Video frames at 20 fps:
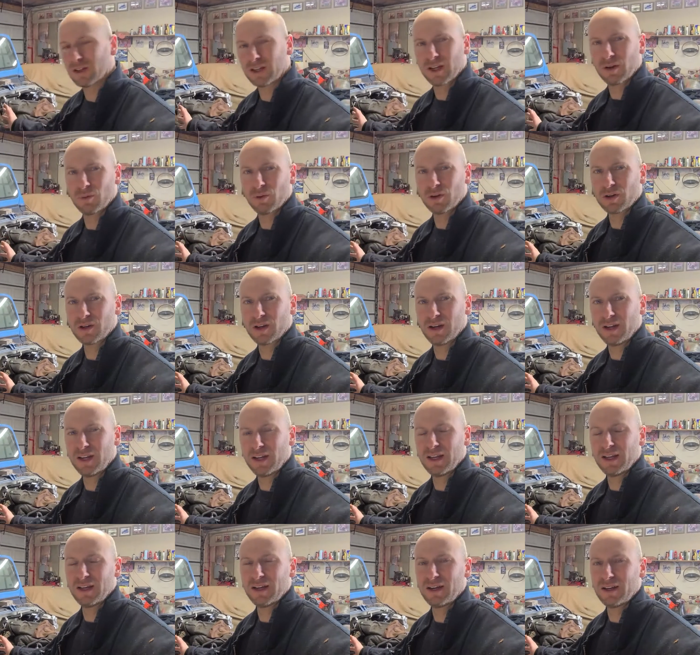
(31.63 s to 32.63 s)
get work on
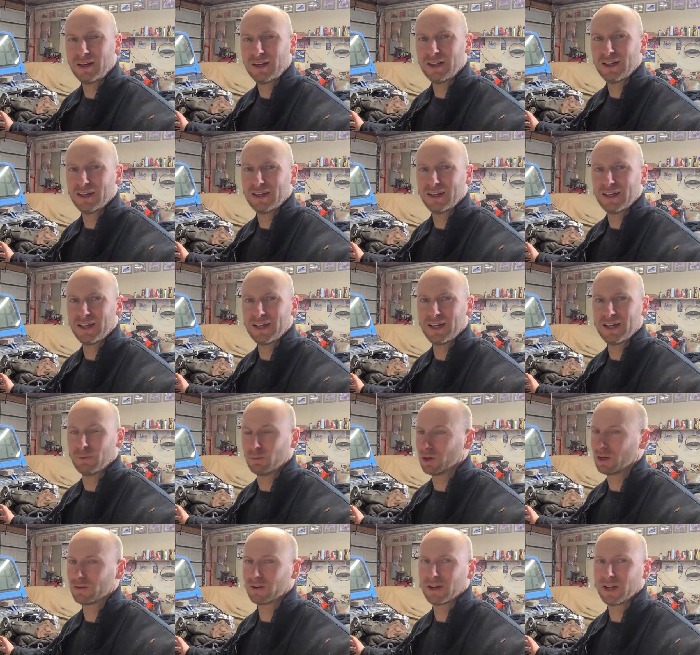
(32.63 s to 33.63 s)
it, and
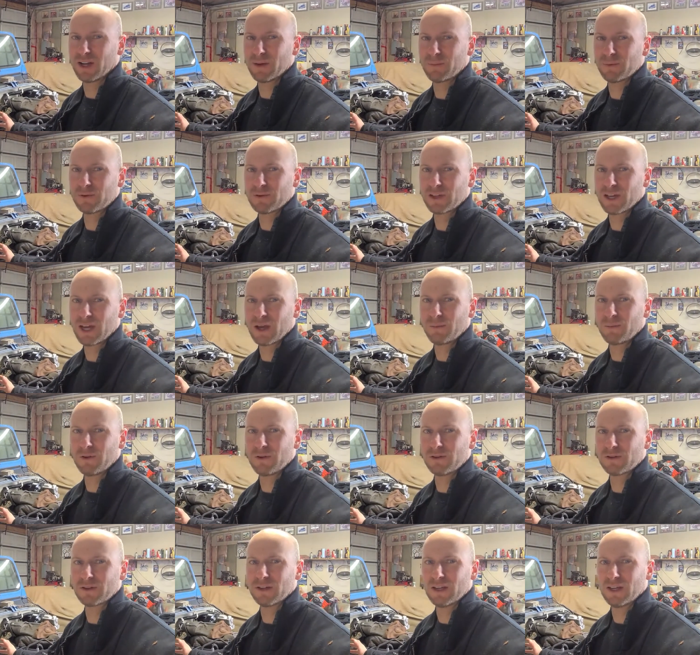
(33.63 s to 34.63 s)
whatever happens,
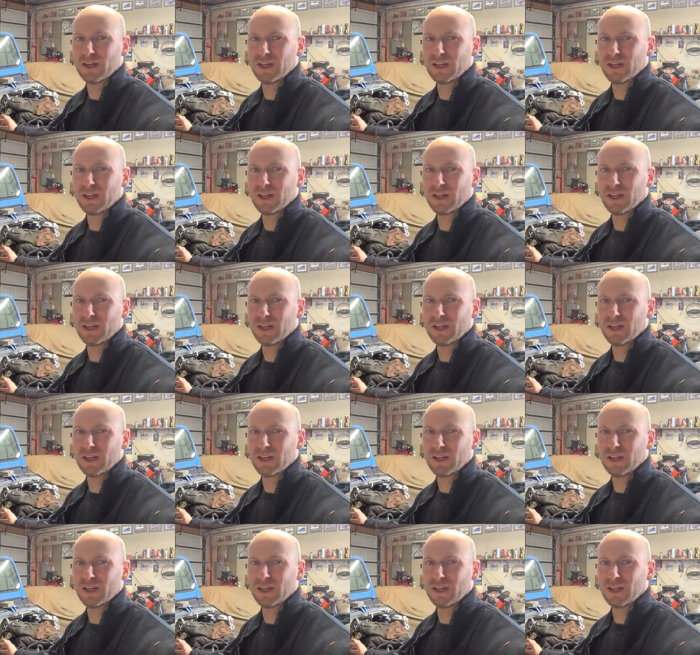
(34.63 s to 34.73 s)
happens.